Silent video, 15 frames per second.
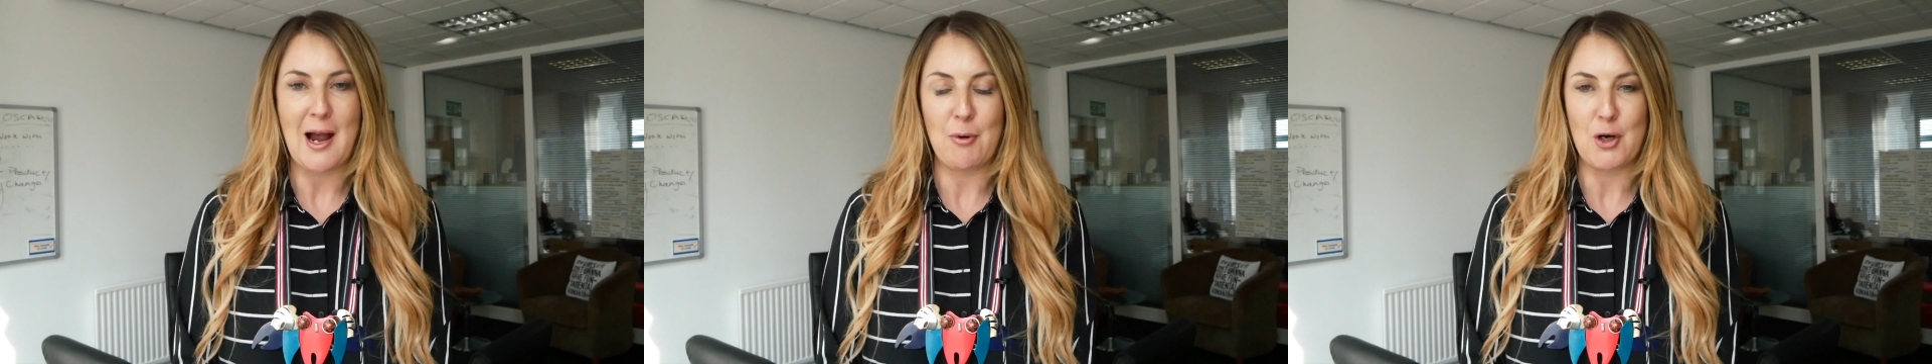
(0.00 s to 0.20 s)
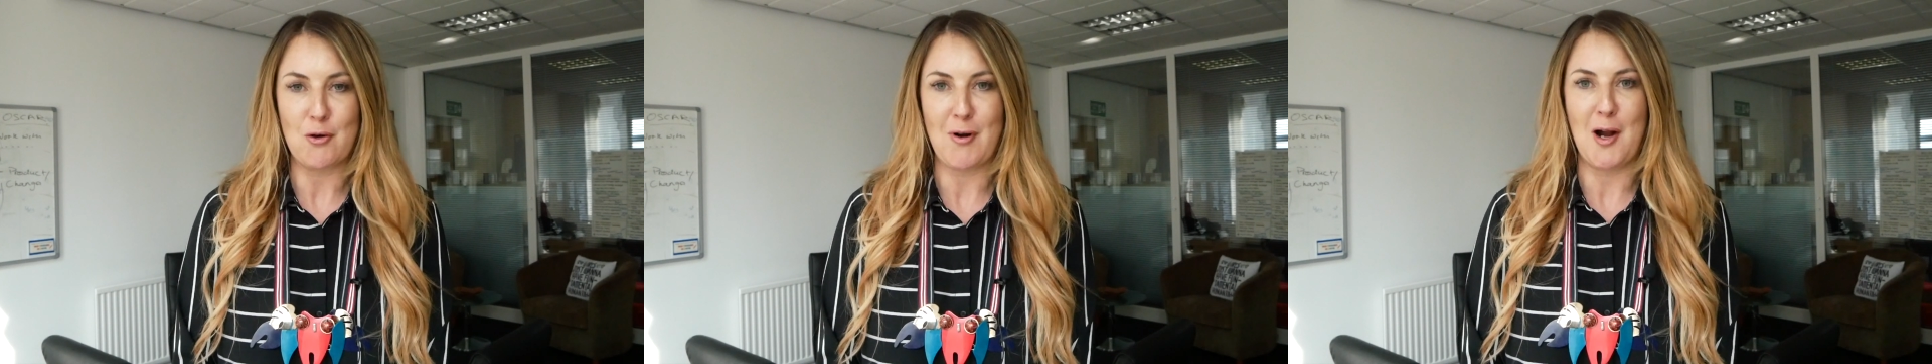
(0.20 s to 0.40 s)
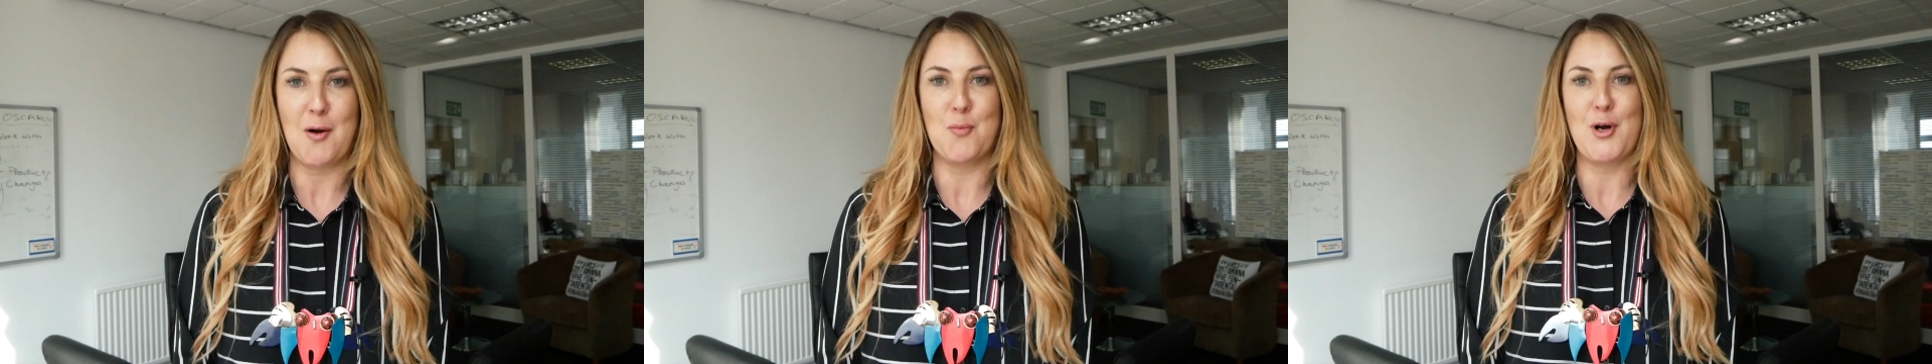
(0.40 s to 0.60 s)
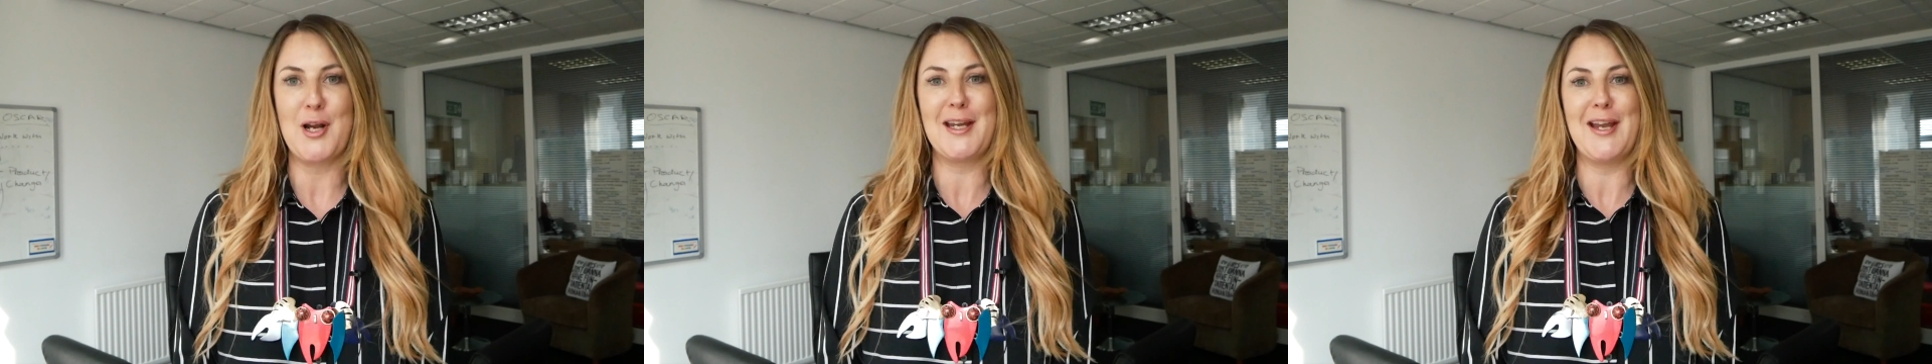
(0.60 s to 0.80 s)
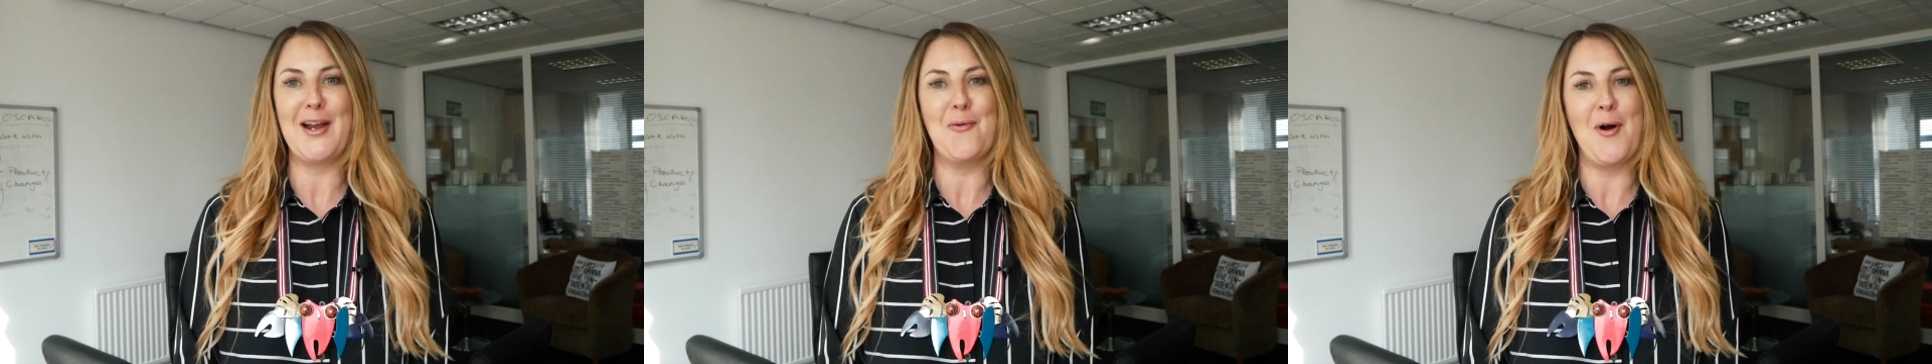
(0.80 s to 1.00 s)
our
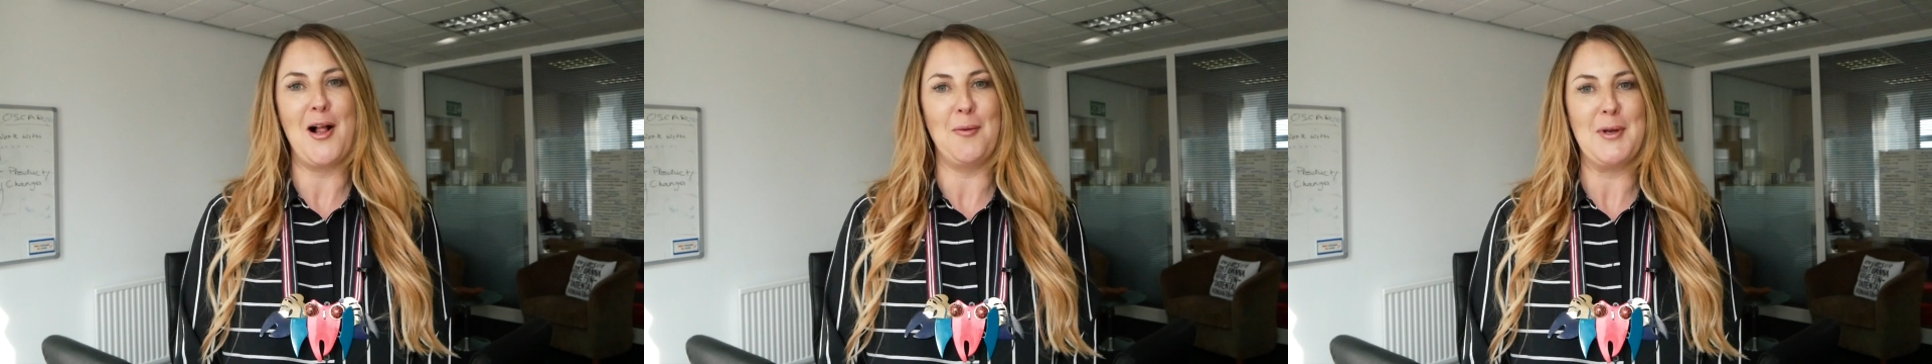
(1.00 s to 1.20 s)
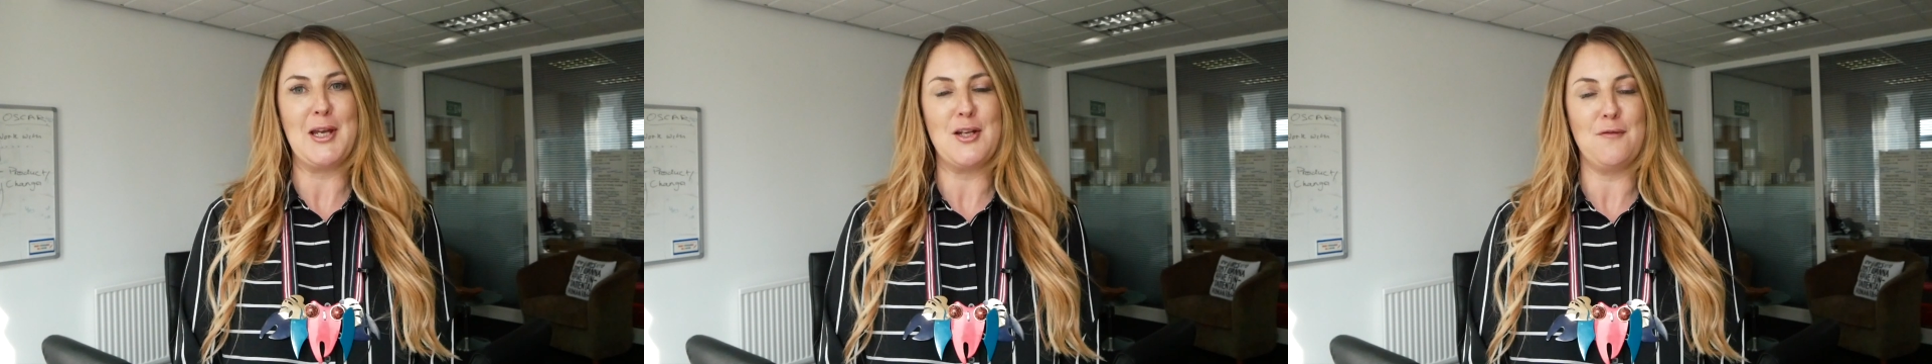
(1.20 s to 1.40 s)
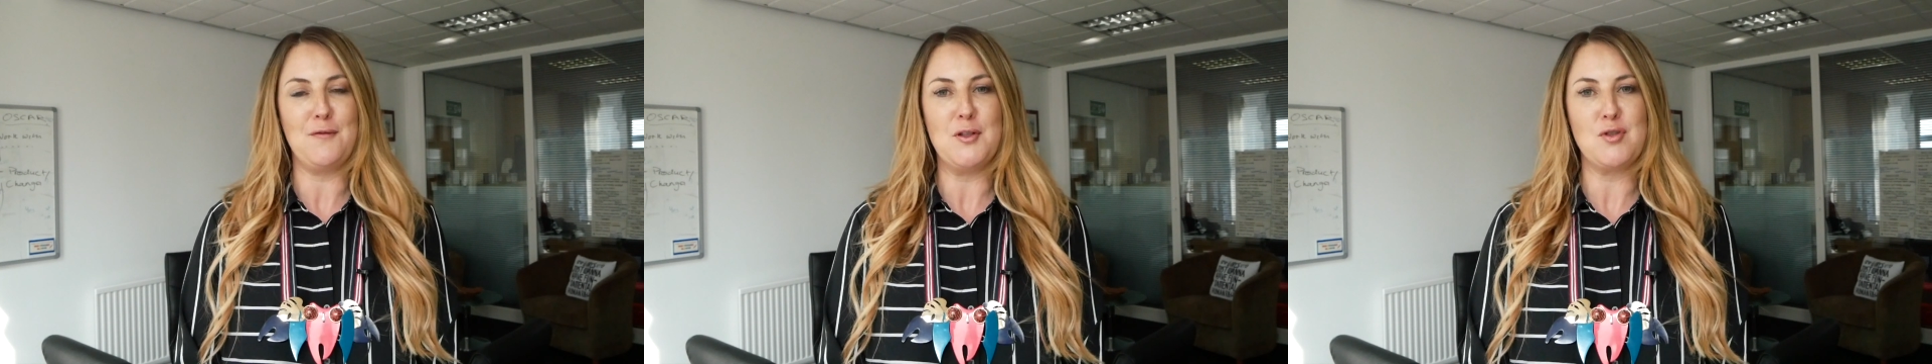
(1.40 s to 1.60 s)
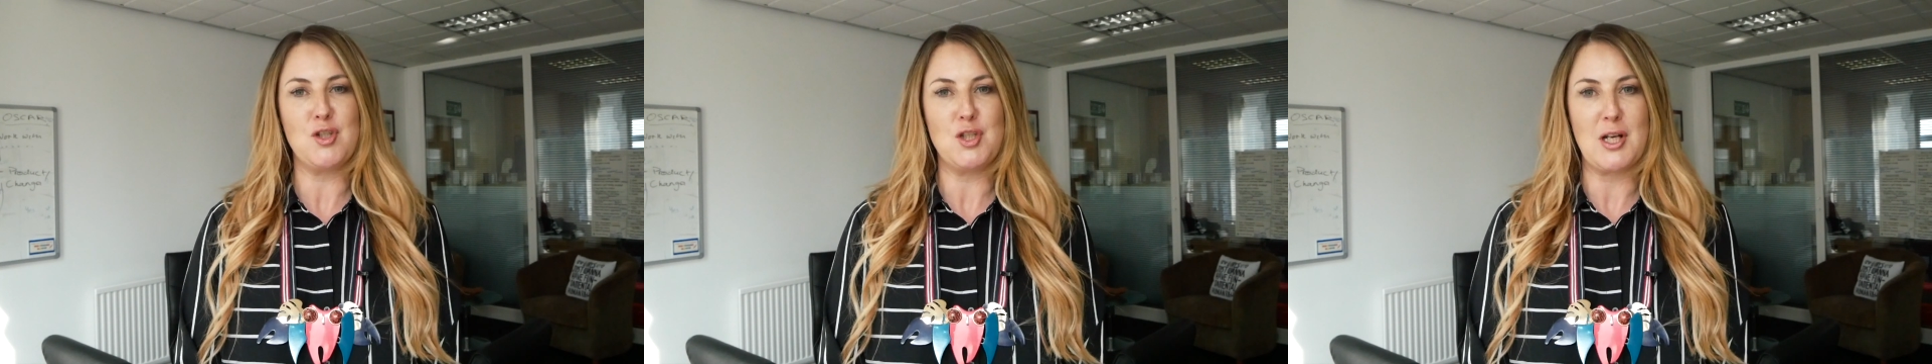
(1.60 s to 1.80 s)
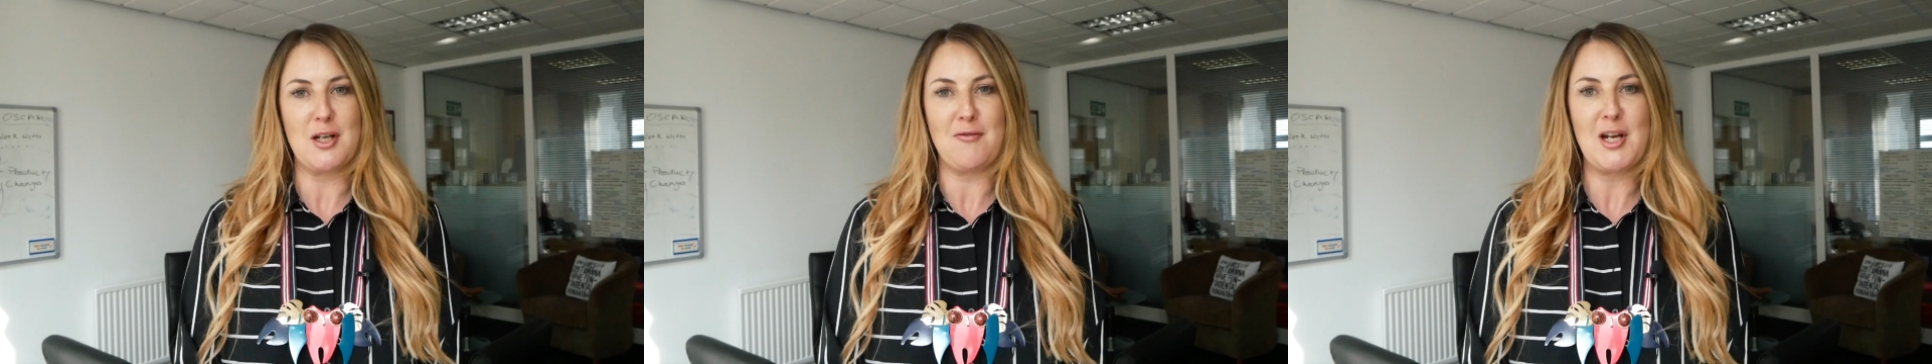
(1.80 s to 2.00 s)
groundbreaking Wellbeing of
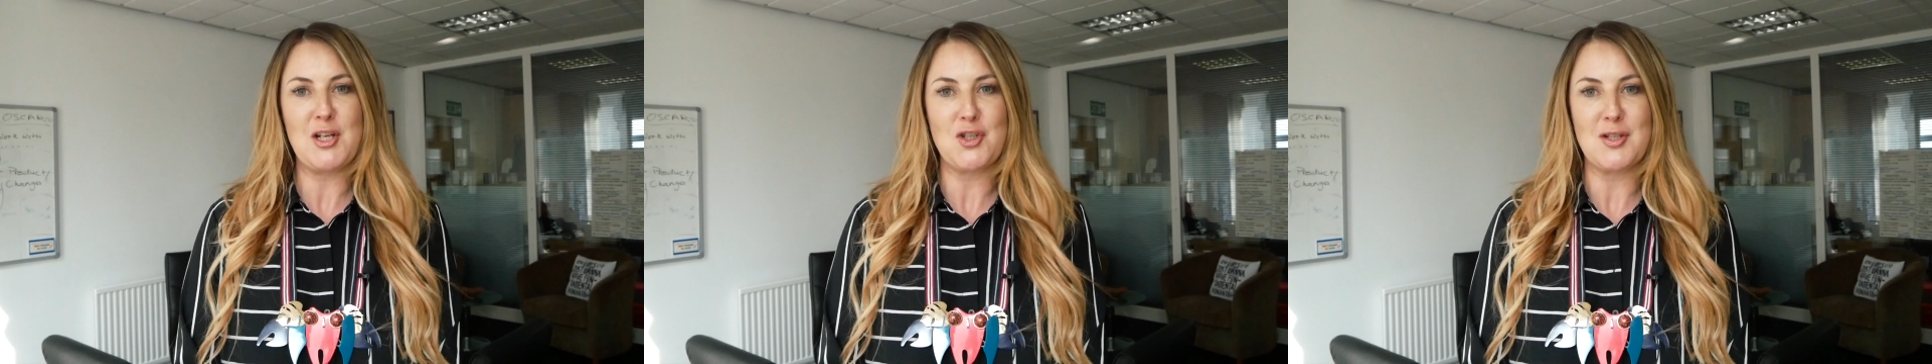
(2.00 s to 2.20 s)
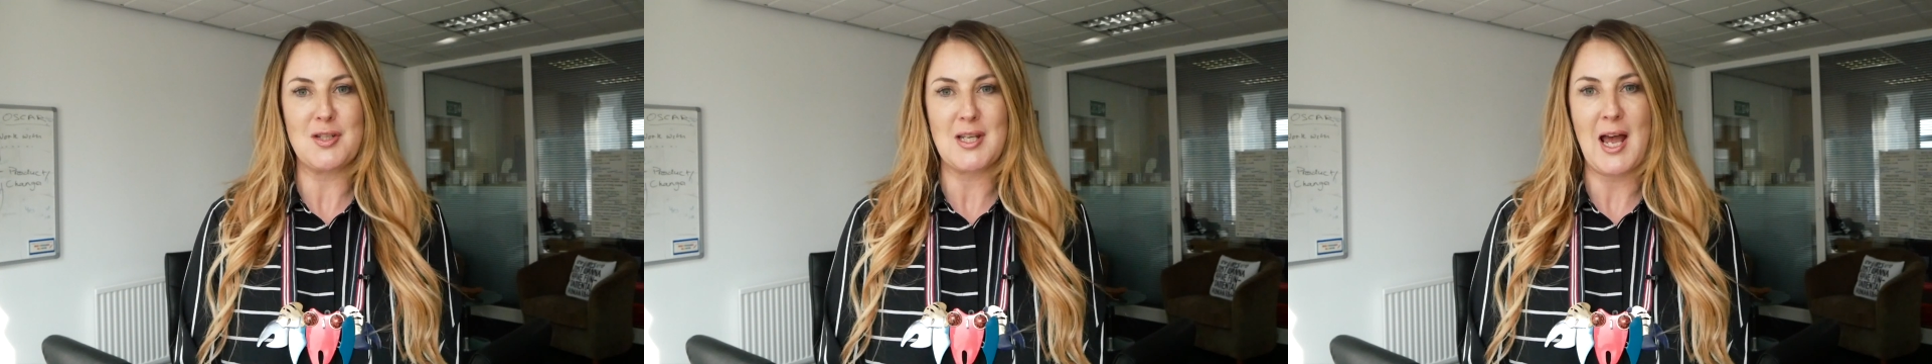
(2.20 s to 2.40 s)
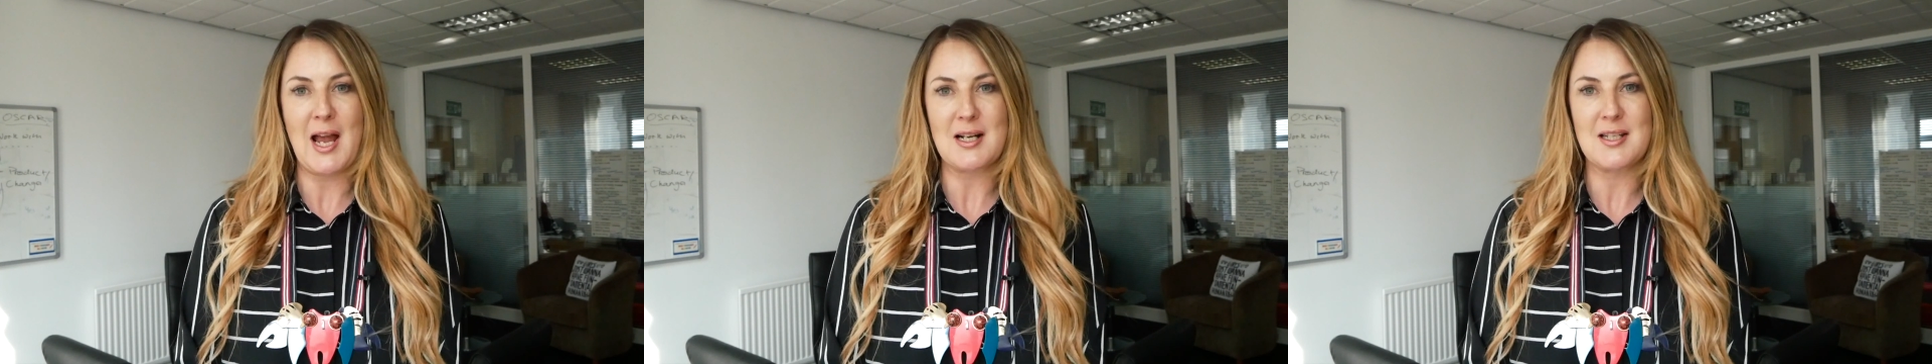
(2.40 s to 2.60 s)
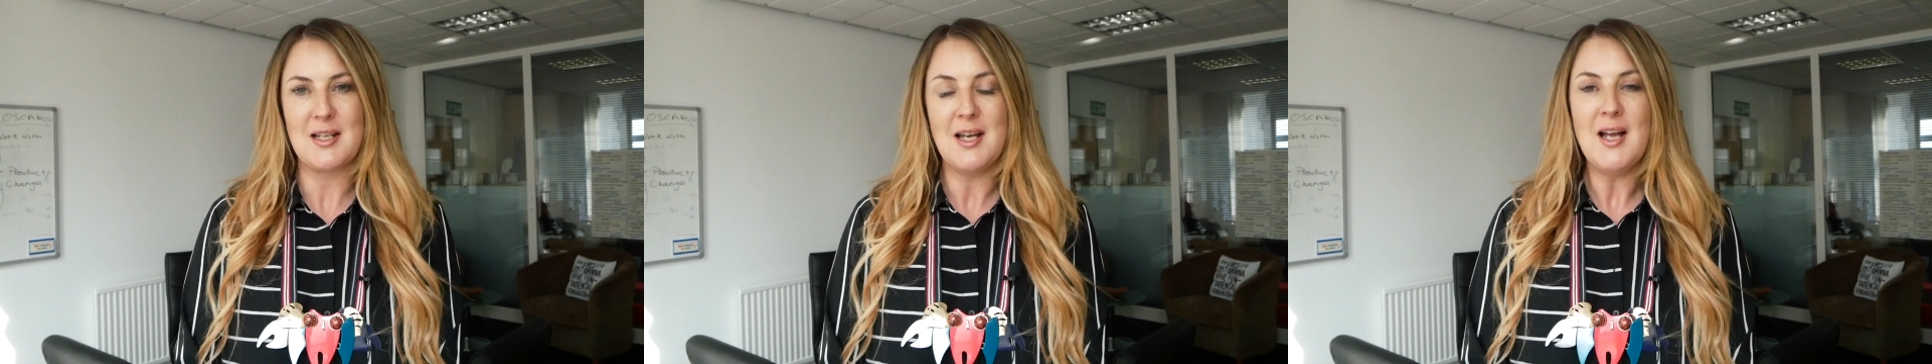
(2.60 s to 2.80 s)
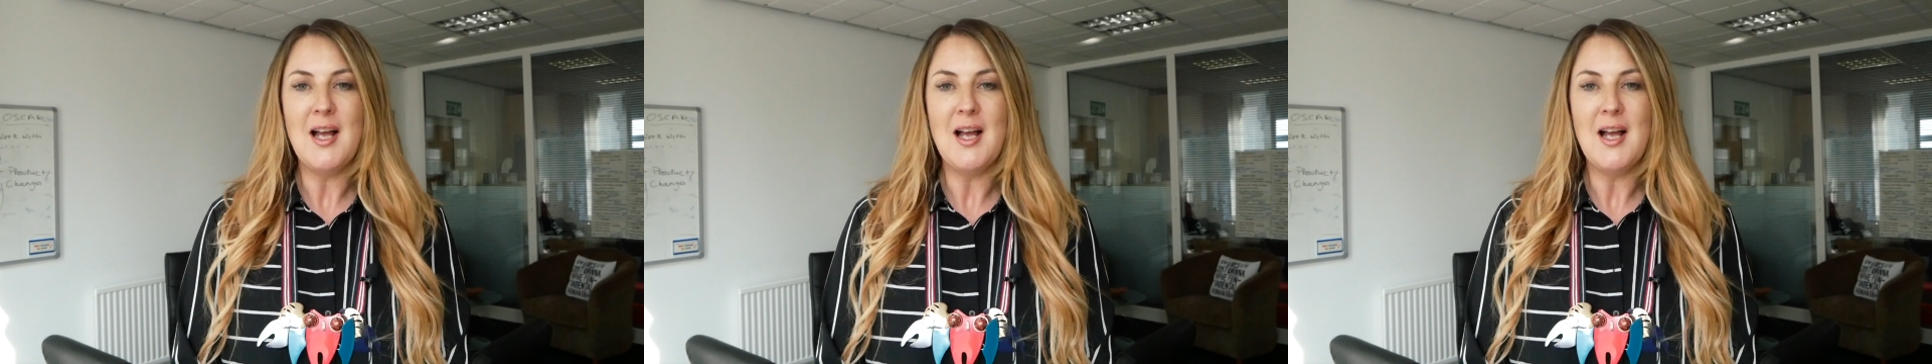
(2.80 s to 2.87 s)
Future Generations Act.